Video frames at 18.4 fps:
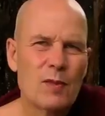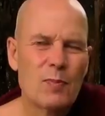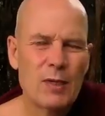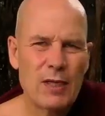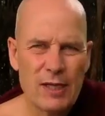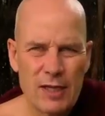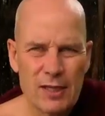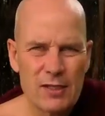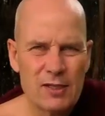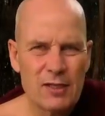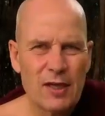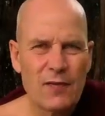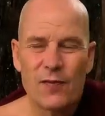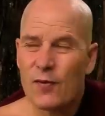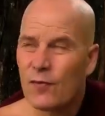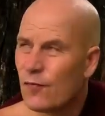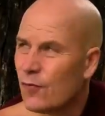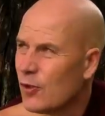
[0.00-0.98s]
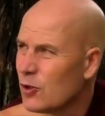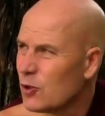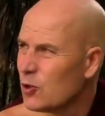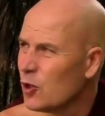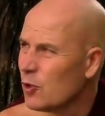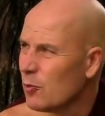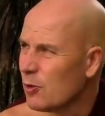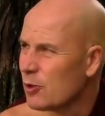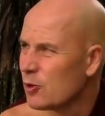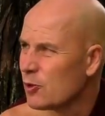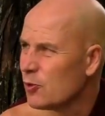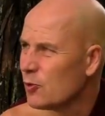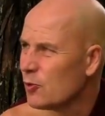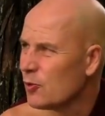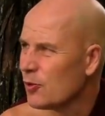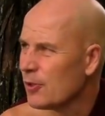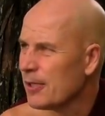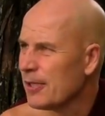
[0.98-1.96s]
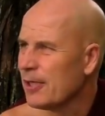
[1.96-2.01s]
Because of the first noble
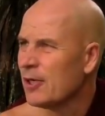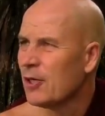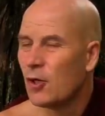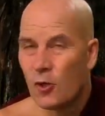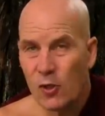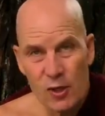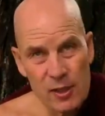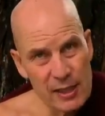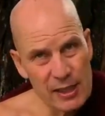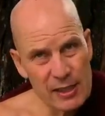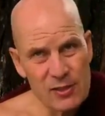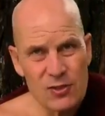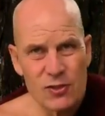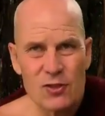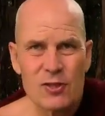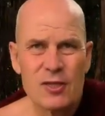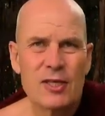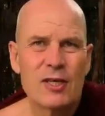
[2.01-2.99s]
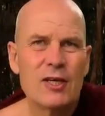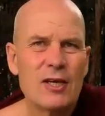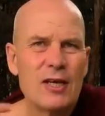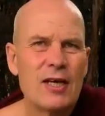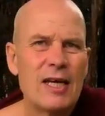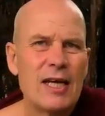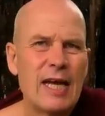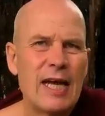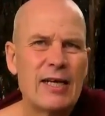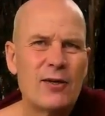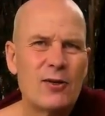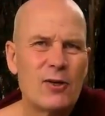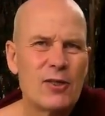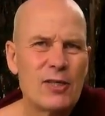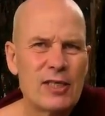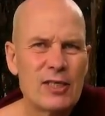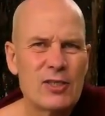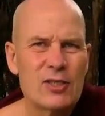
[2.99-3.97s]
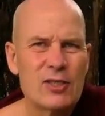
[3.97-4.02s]
truth, all this and
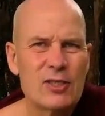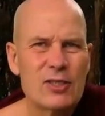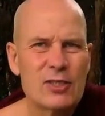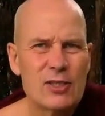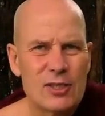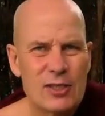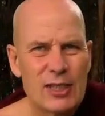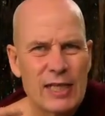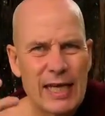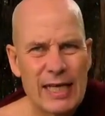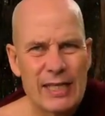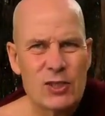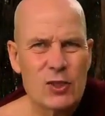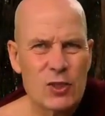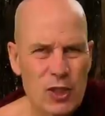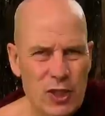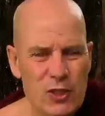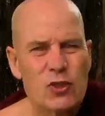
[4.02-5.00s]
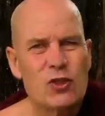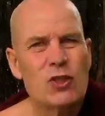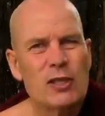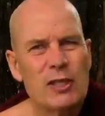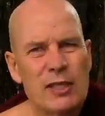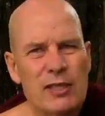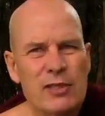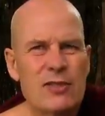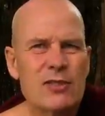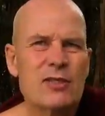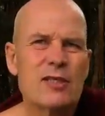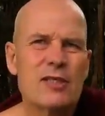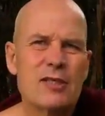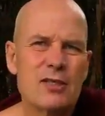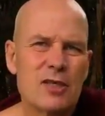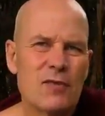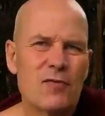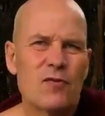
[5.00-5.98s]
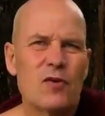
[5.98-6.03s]
such is
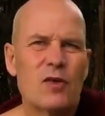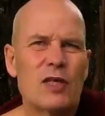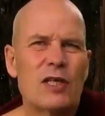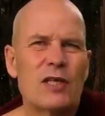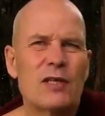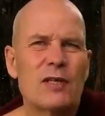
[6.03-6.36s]
suffering.